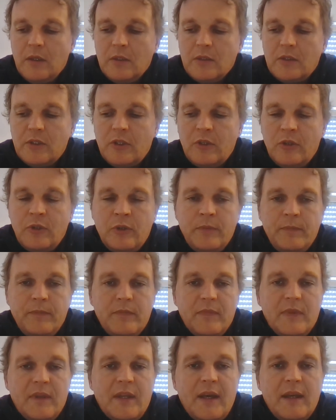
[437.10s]

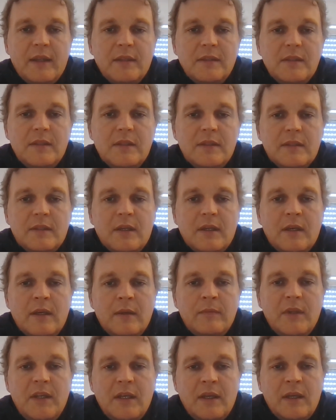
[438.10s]
So that's
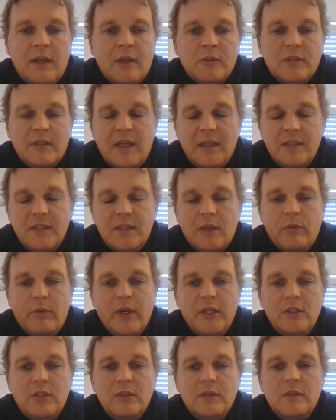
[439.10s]
the
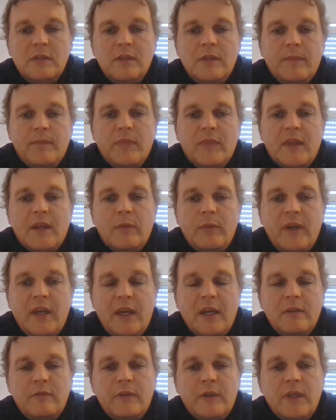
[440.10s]
questions that we
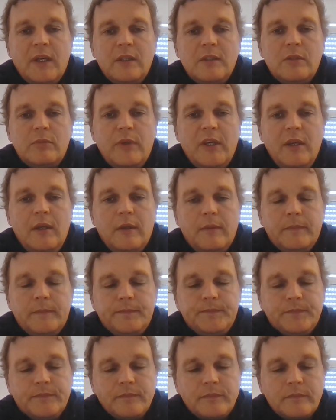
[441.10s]
had for next week.
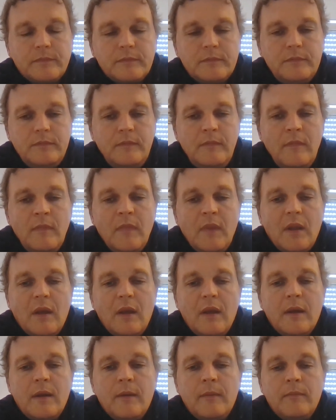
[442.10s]

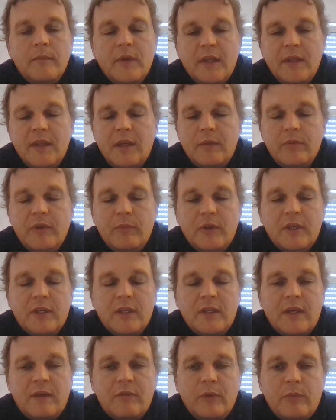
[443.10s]
And that we
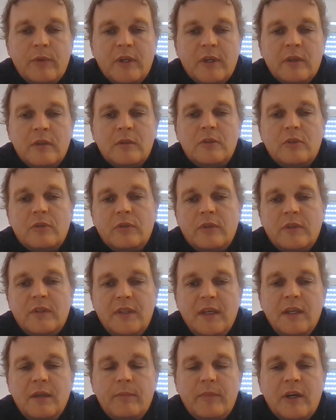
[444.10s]
wanted everyone to
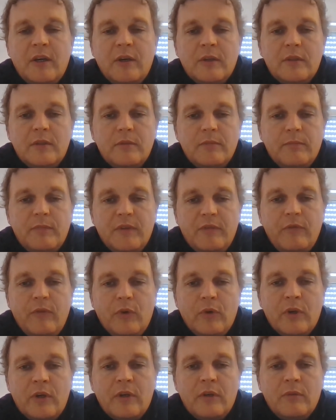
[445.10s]
think about
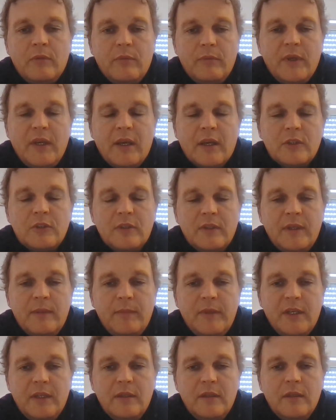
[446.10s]
before we actually
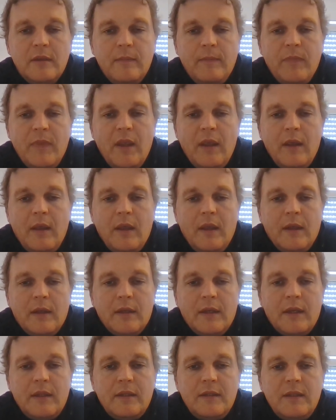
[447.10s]
meet.
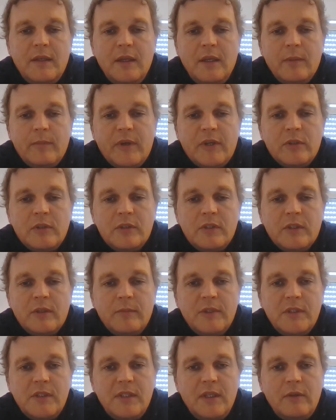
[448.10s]
The other thing about the
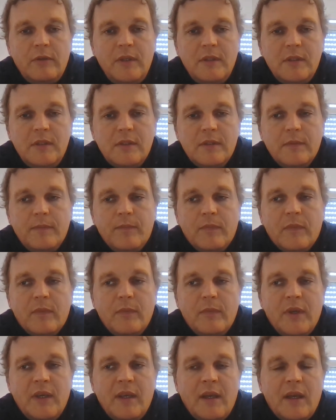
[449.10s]
sermon series,
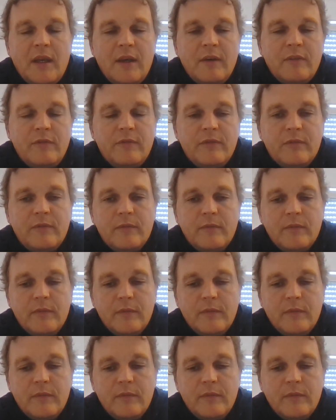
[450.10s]
we have